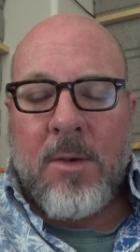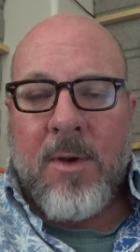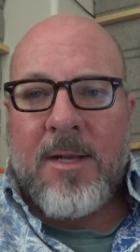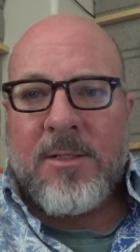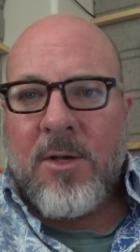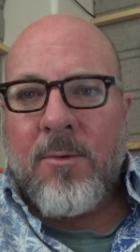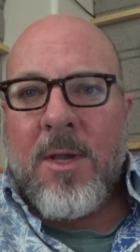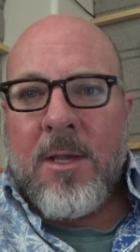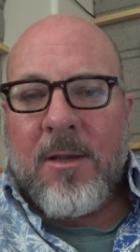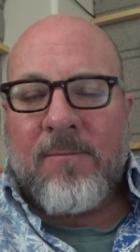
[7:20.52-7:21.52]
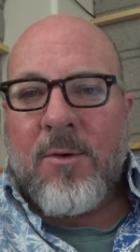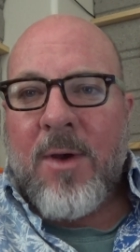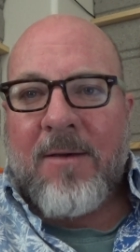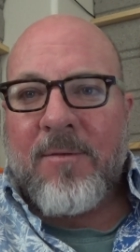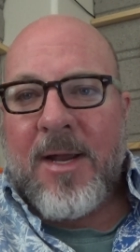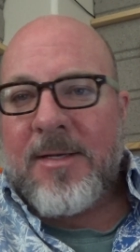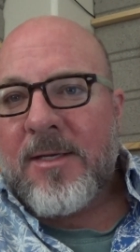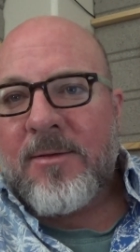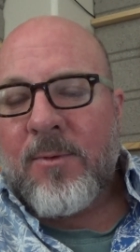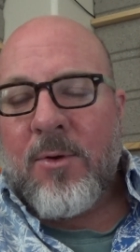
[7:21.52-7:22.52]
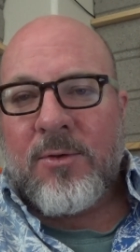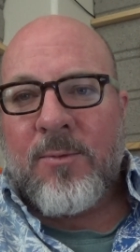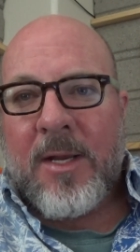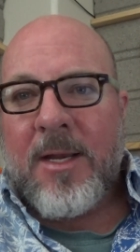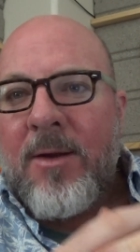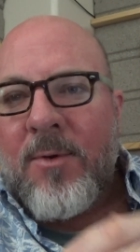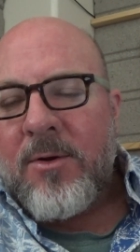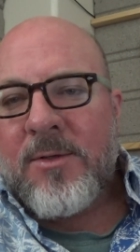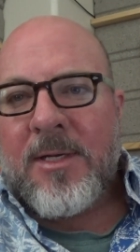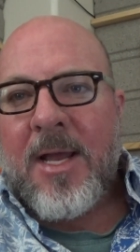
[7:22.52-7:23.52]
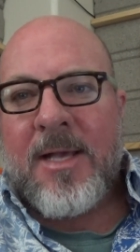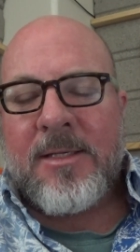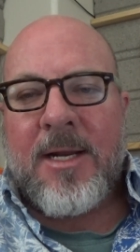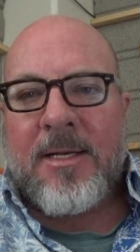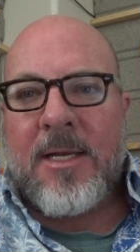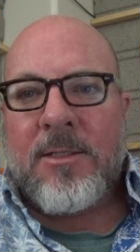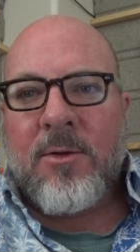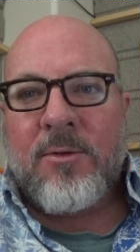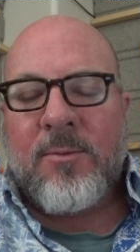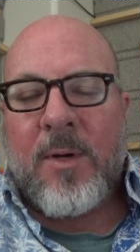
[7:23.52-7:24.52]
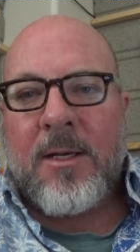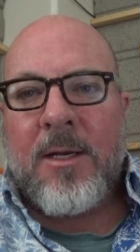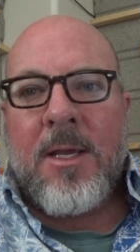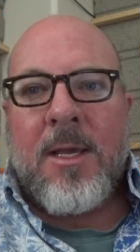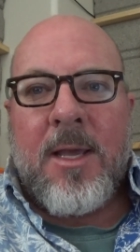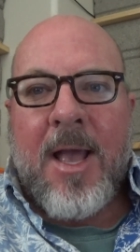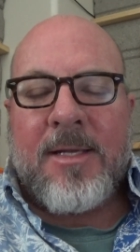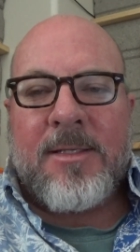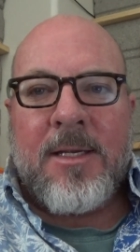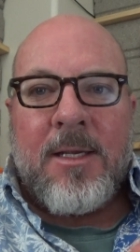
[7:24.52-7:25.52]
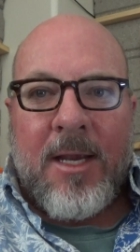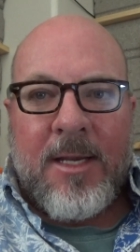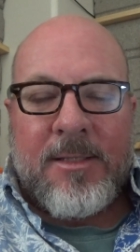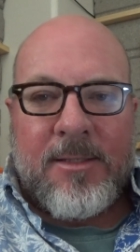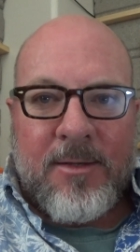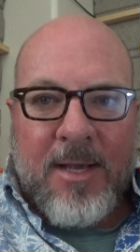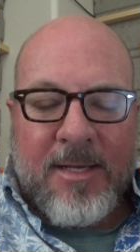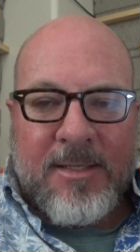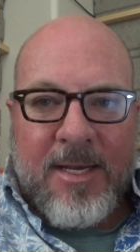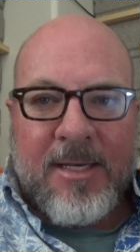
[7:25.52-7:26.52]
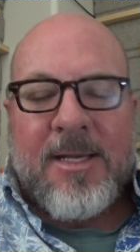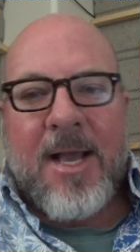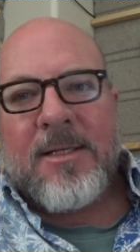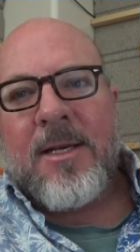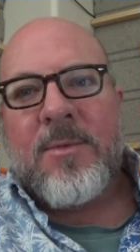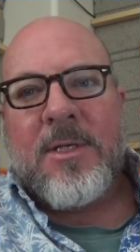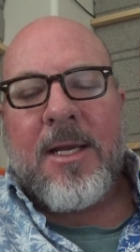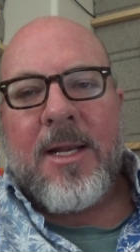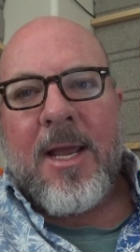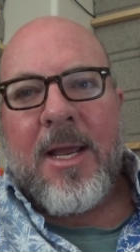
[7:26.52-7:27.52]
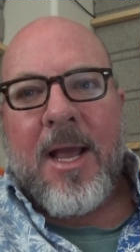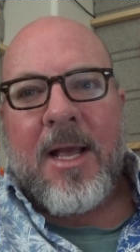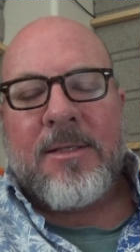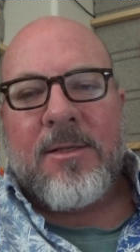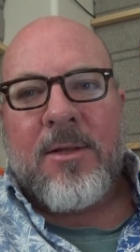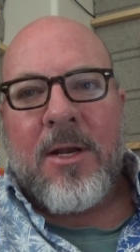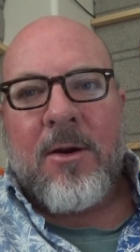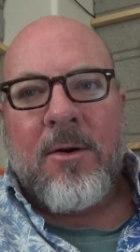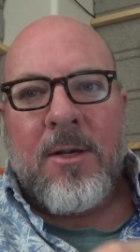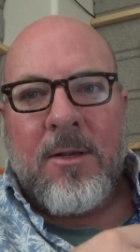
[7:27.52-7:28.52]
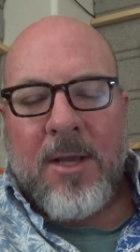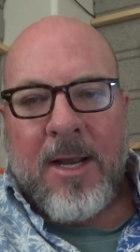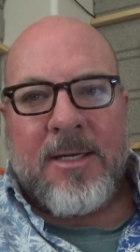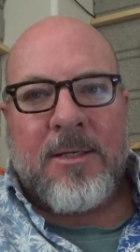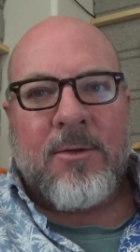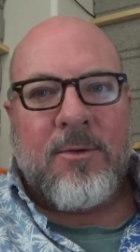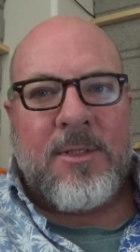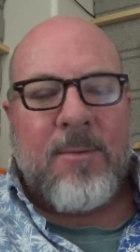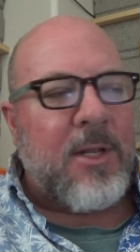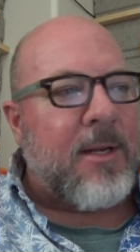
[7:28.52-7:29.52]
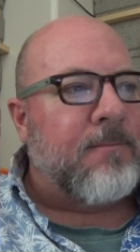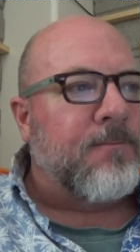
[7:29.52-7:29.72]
Right? So if you have an identical twin, anyone who has an identical twin has is has the exact same DNA as their identical sibling.